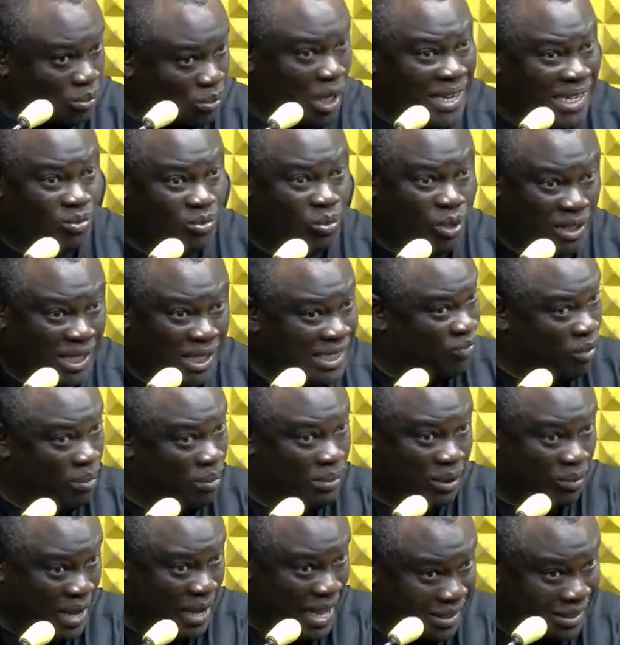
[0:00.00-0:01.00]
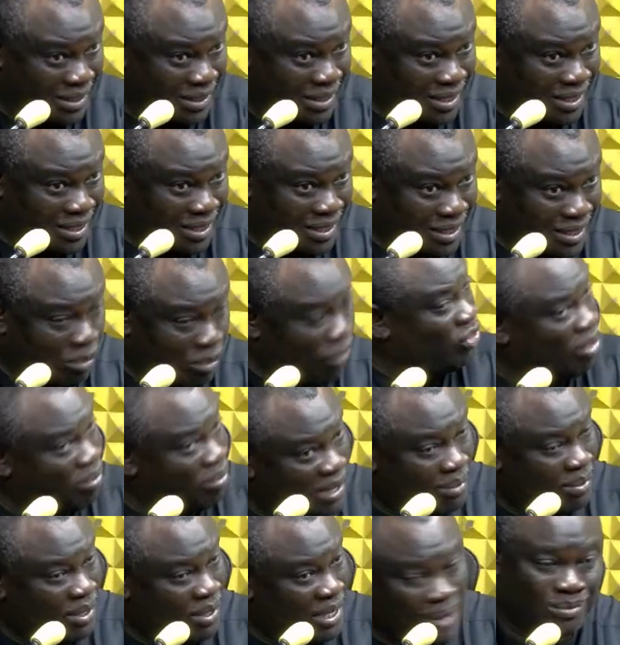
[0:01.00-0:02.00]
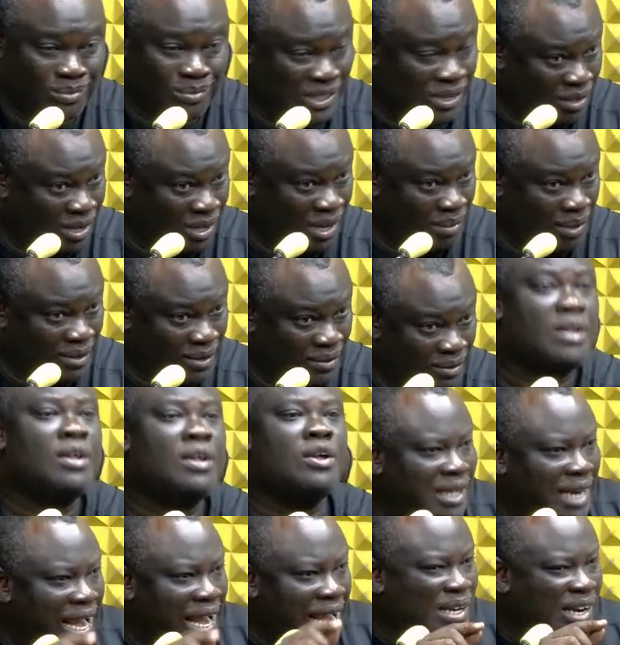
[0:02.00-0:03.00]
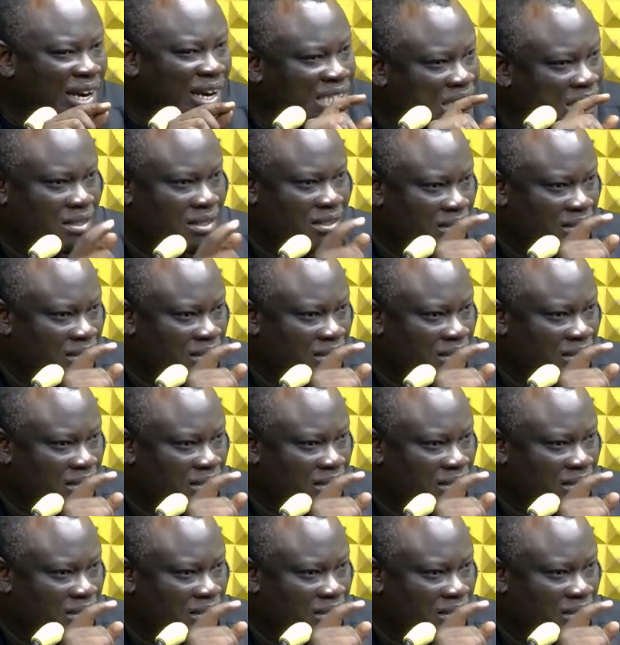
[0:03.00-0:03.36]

I was still in the way. I'm speaking about. Why is it like